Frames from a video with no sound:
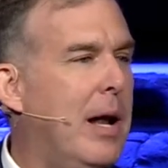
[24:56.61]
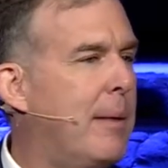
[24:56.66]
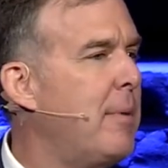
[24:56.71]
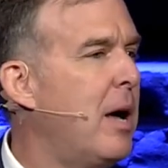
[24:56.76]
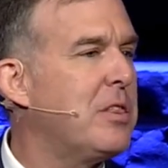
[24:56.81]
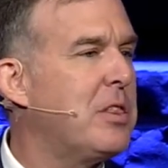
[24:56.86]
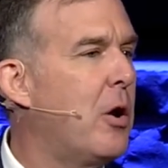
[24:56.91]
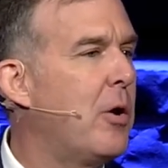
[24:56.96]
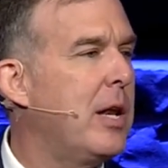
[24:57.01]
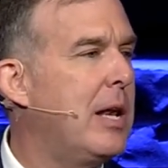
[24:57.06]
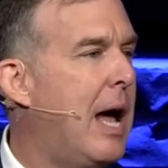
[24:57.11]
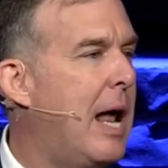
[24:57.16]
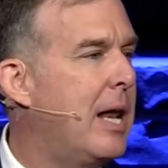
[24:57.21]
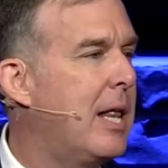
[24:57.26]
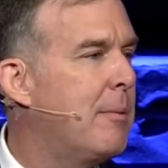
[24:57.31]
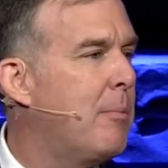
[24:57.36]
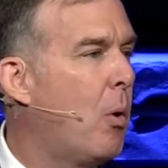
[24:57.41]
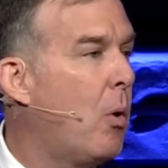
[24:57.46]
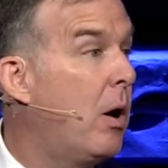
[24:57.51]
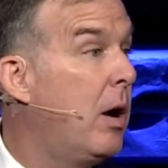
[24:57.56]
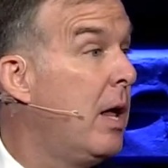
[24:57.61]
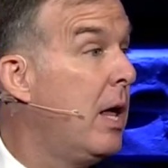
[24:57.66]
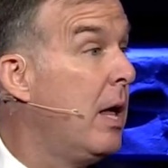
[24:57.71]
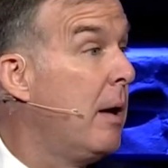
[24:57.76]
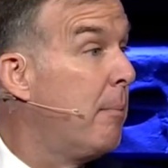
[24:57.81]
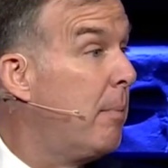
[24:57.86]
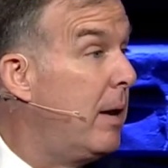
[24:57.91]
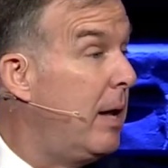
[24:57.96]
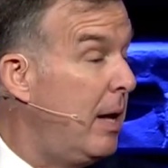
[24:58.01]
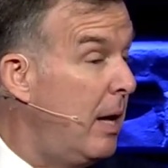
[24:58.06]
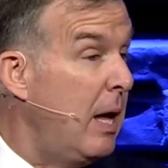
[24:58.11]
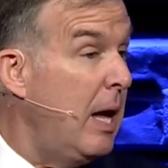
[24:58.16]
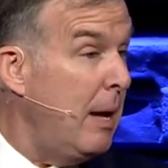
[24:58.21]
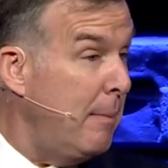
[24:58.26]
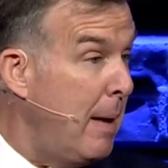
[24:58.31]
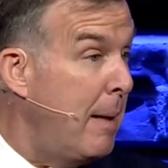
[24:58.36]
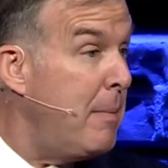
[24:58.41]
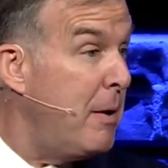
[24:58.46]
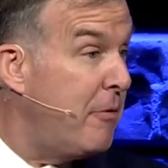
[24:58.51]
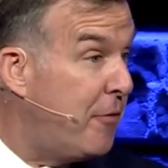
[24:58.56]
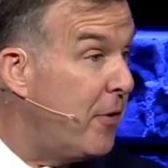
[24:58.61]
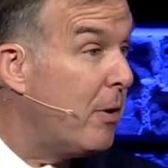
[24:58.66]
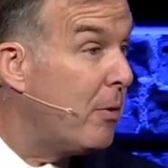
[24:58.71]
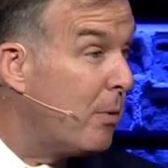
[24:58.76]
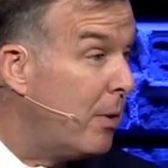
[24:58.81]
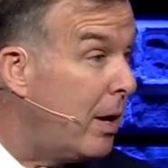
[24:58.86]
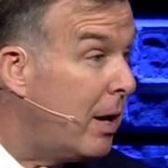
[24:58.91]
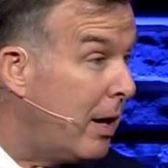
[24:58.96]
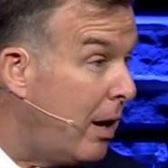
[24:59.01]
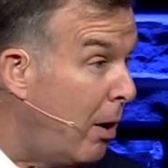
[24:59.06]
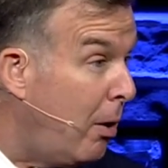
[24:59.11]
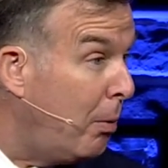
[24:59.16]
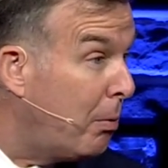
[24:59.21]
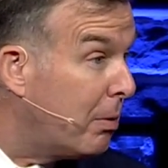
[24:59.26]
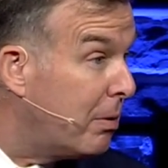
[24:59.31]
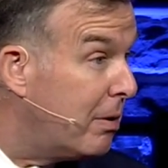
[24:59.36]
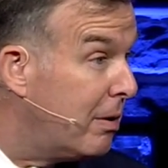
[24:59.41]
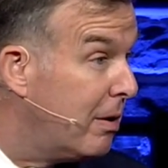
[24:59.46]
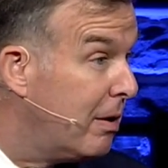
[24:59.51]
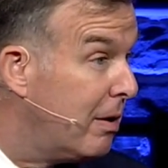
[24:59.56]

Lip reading: I'm not 39 anymore, but it made me feel really old.